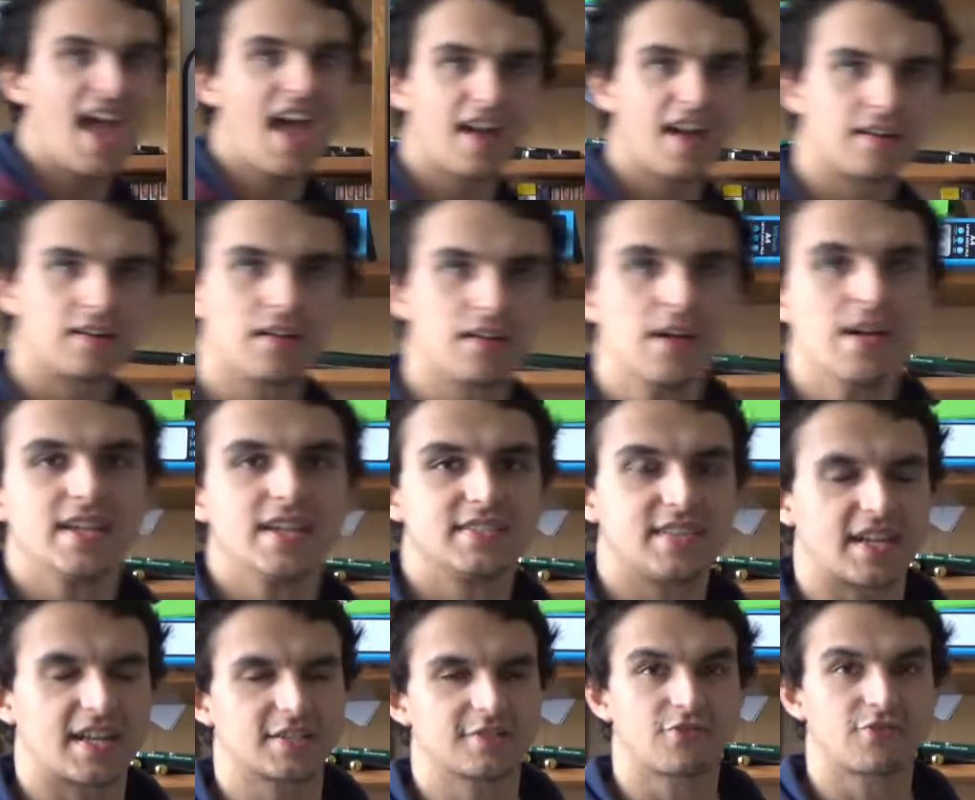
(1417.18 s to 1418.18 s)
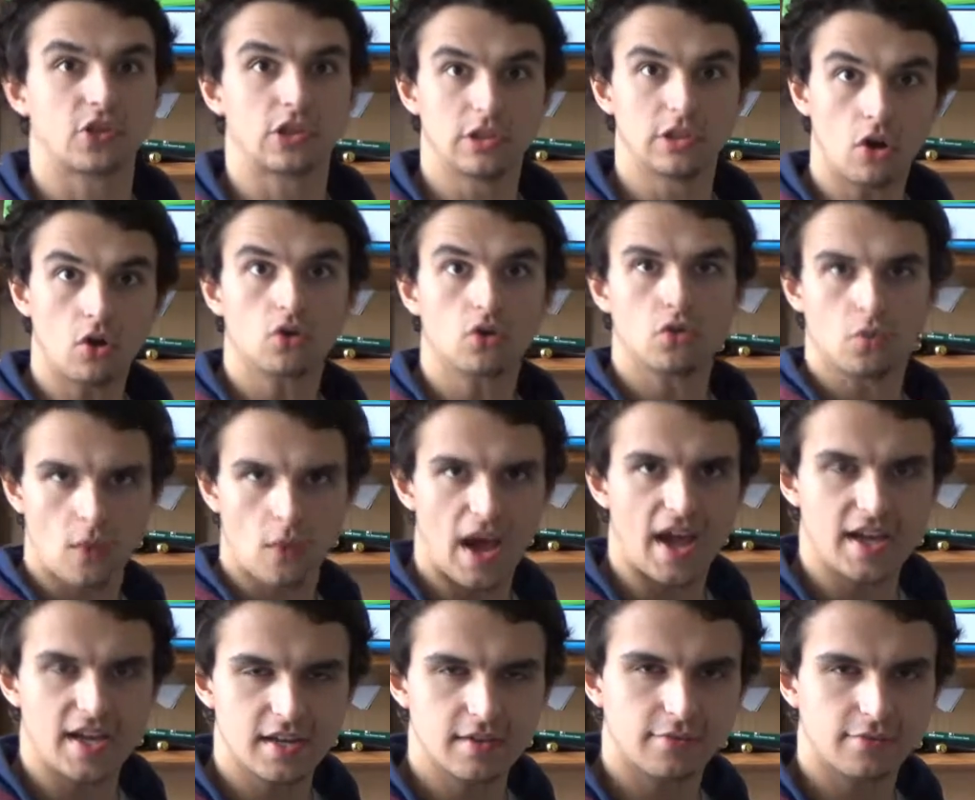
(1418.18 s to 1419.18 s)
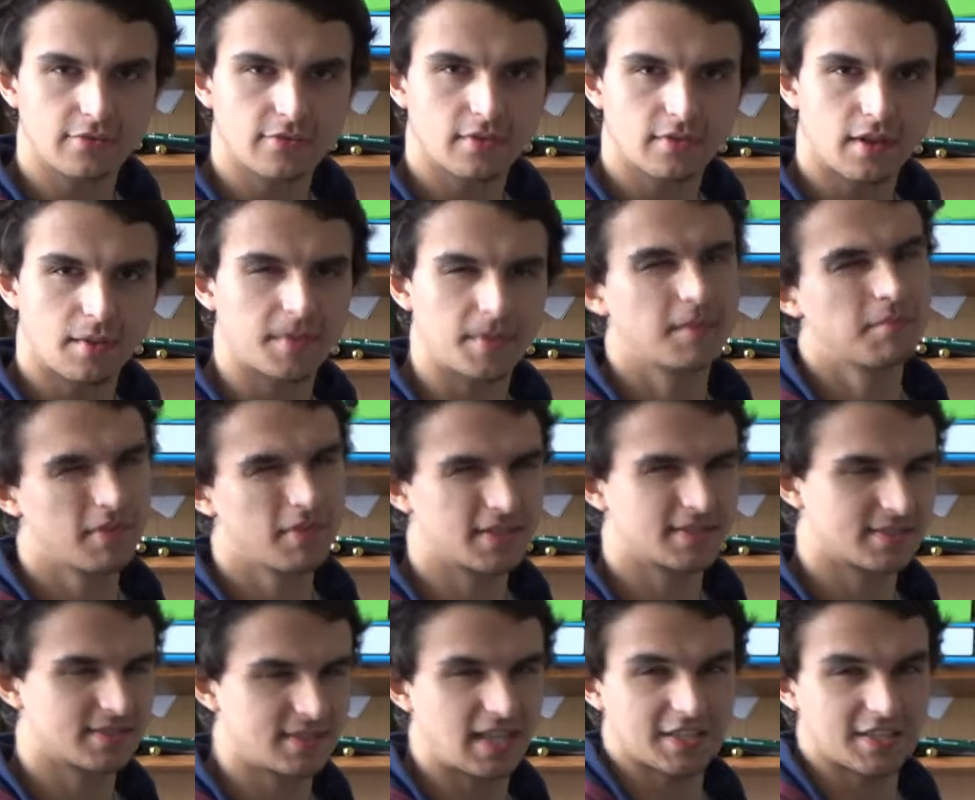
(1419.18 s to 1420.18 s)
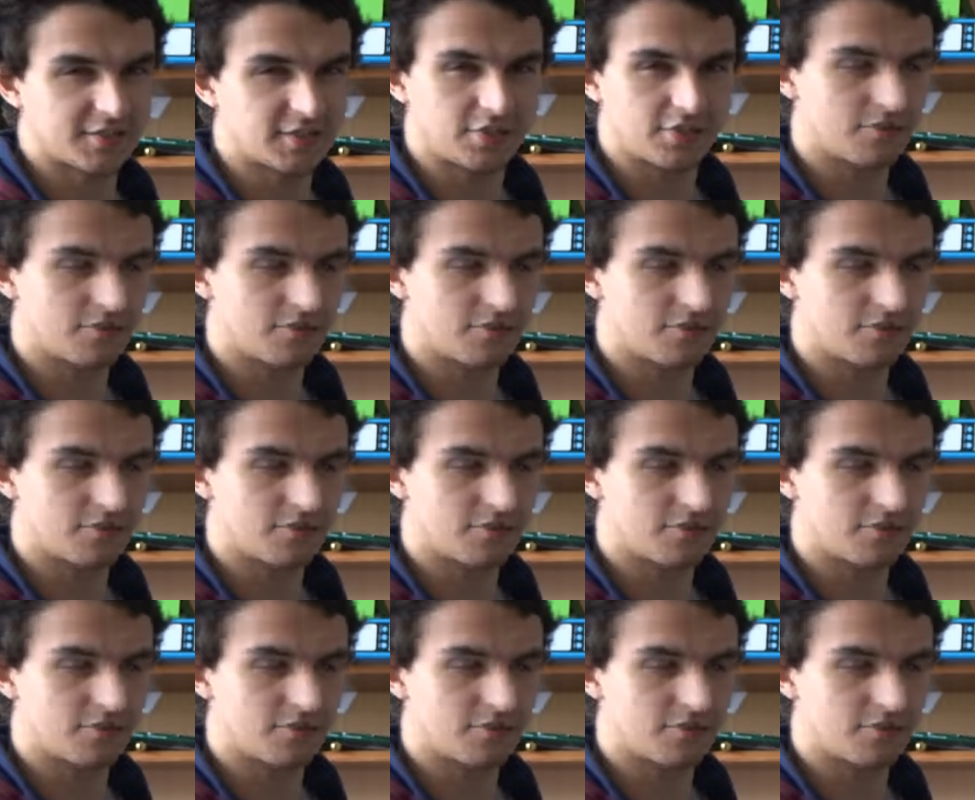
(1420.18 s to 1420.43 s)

L stands for long wave. I mean, it pretty stands to